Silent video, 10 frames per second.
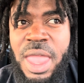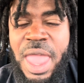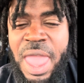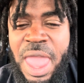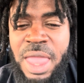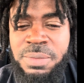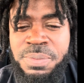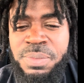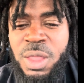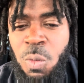And
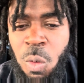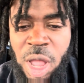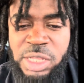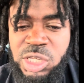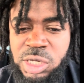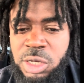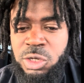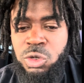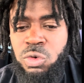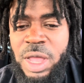once
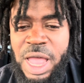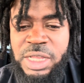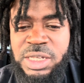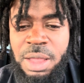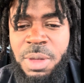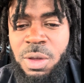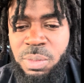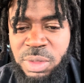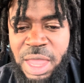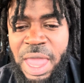you guys come up,
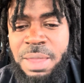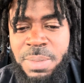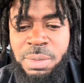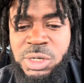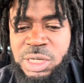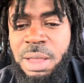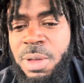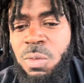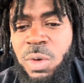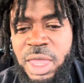the 8 members come
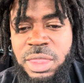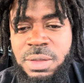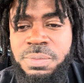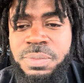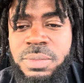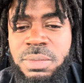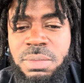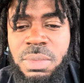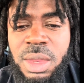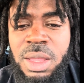up with,
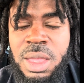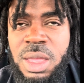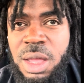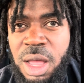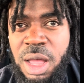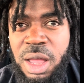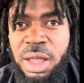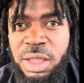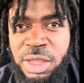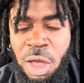
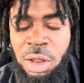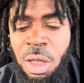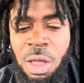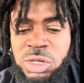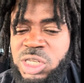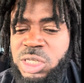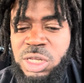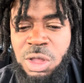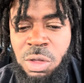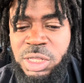y'all all
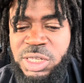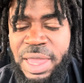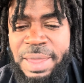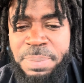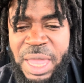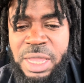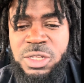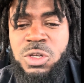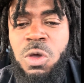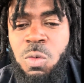on the same
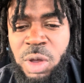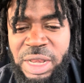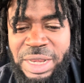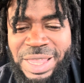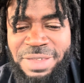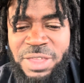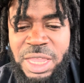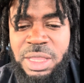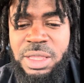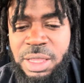page with
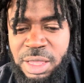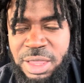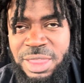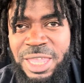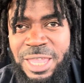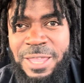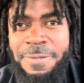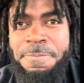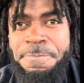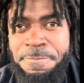leaving the
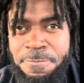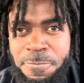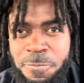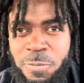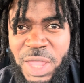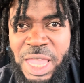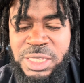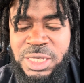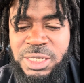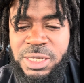
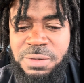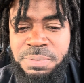ACC.